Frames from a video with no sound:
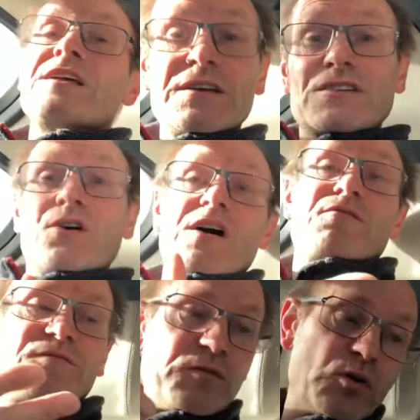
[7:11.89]
So I've
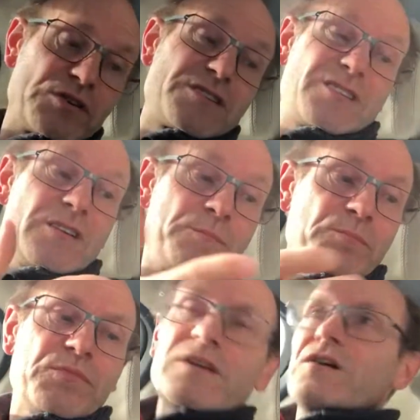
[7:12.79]
forced
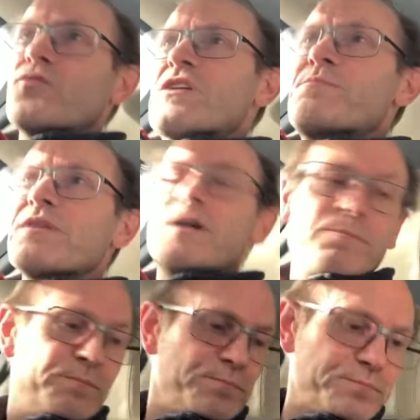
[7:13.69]
a replan,
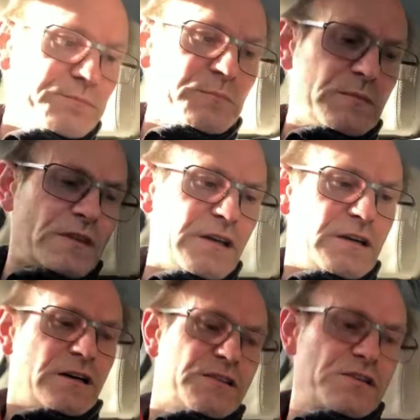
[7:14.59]

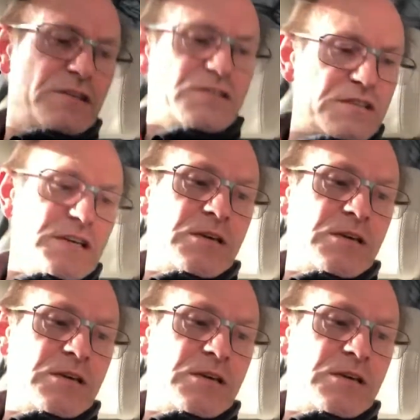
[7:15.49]
as you can see.